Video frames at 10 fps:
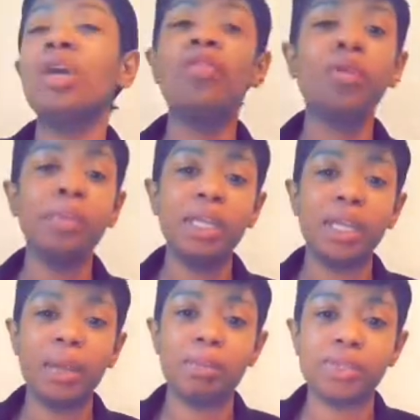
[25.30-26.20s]
for being
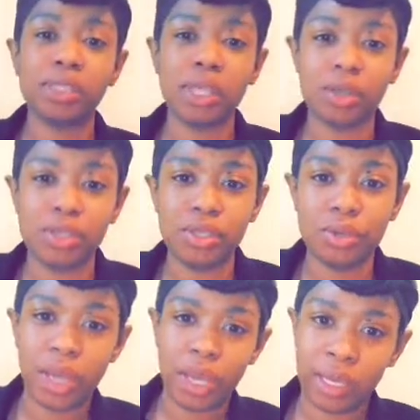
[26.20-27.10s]
able to talk to you
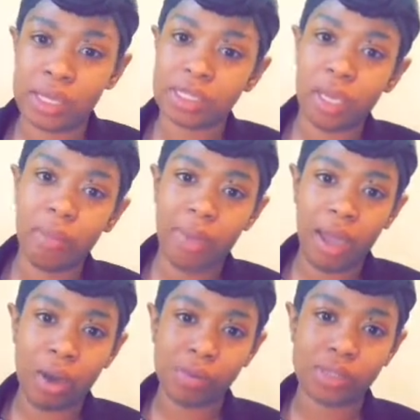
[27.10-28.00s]
guys
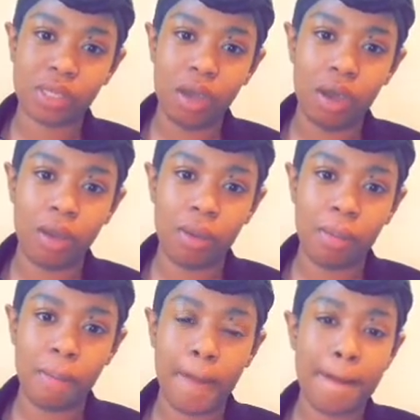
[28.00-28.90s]
about
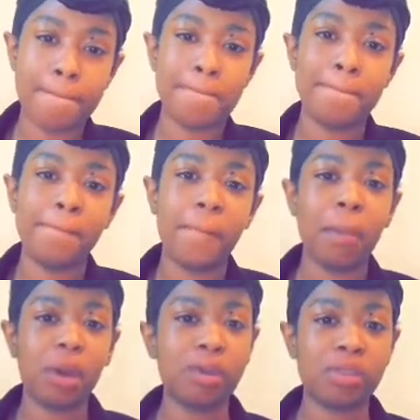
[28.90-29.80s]
my
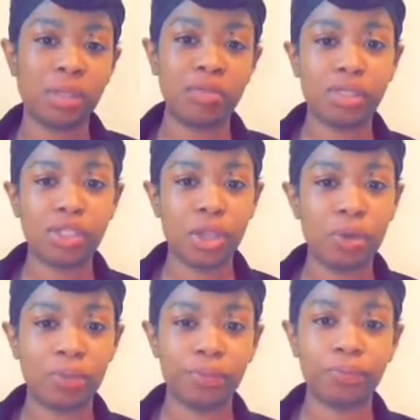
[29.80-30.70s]
purpose of this show.
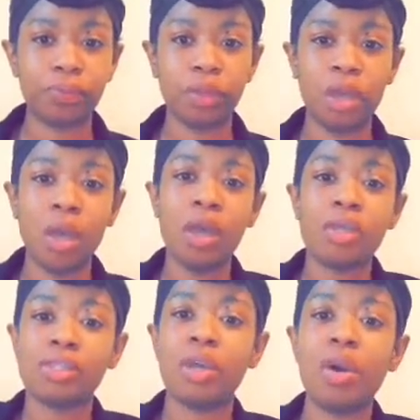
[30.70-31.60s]

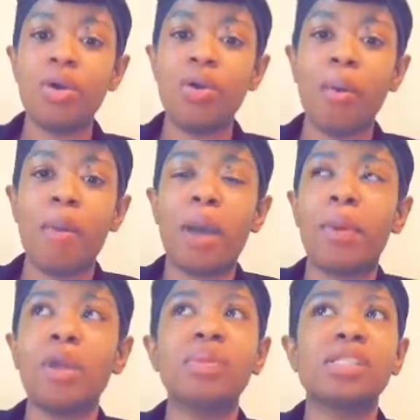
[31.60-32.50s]
So, my
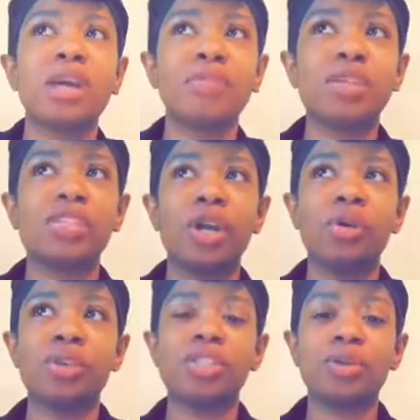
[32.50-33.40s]
purpose of this show
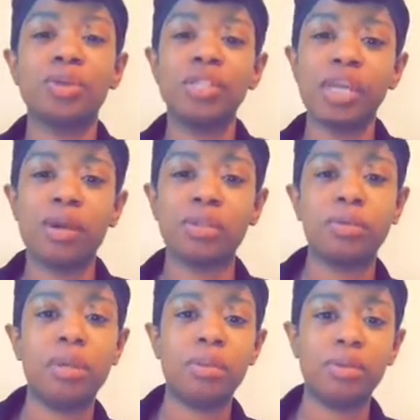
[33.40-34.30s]
is to reach out to
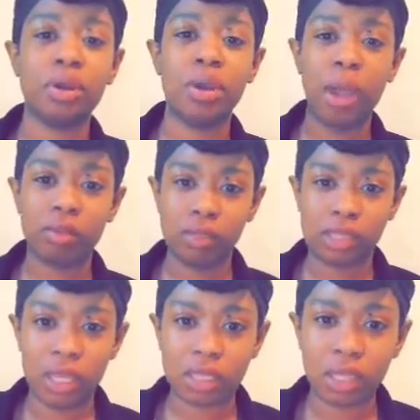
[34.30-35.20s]
people around the
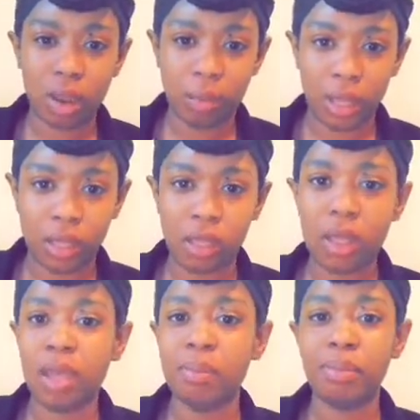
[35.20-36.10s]
CSRA,
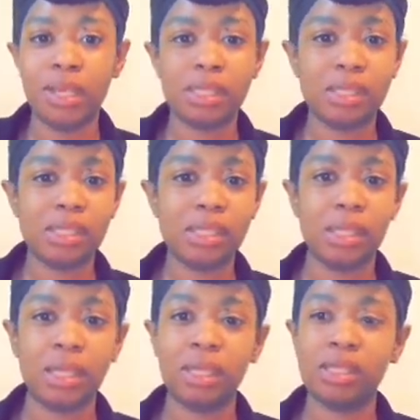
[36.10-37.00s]

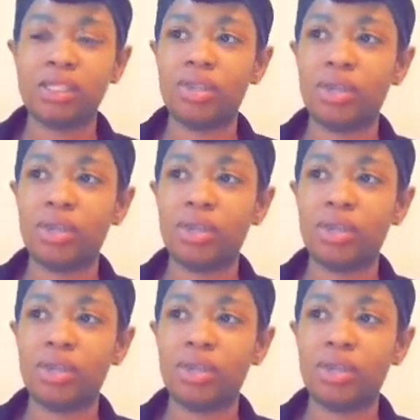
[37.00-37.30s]
businesses,